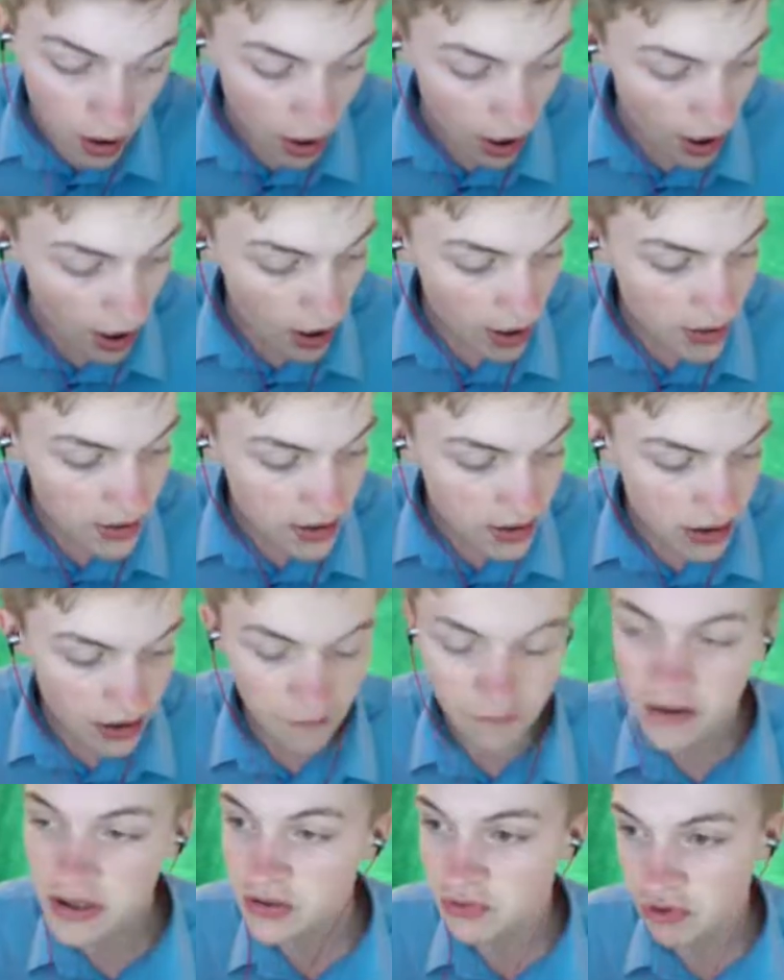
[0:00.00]
and
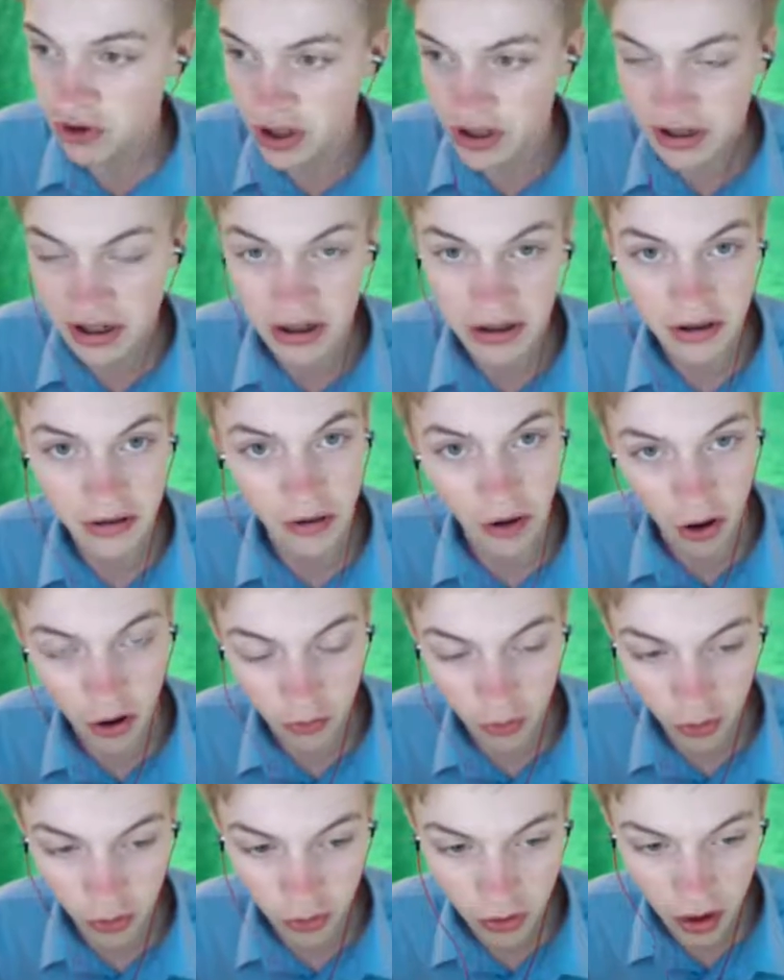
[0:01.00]
if it's really dark and
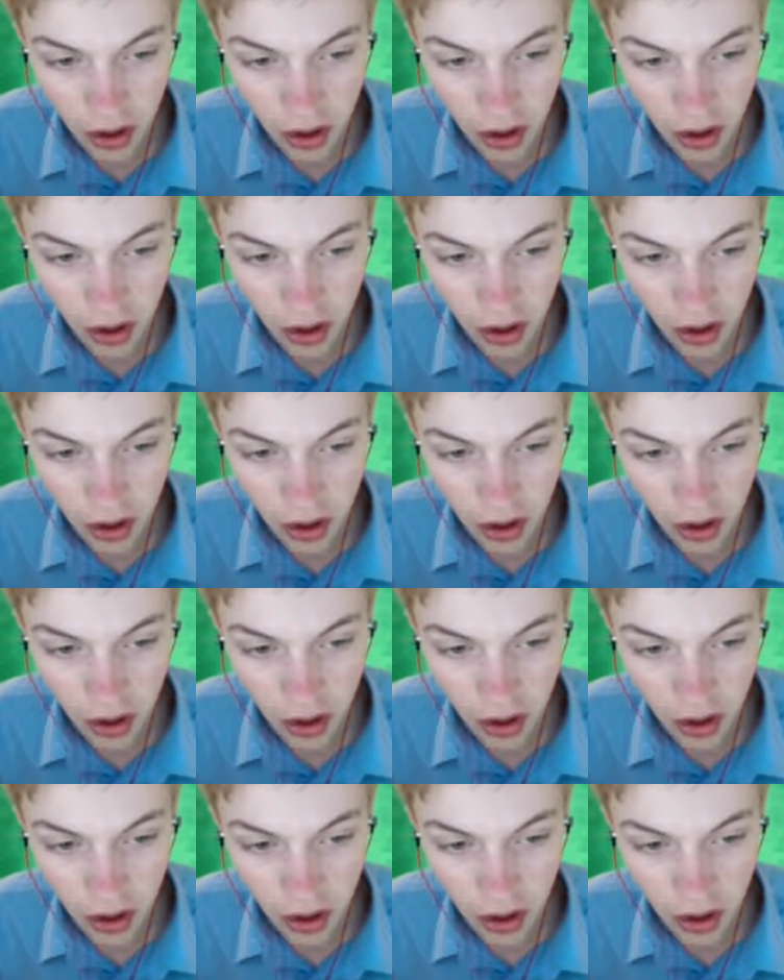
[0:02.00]
horrible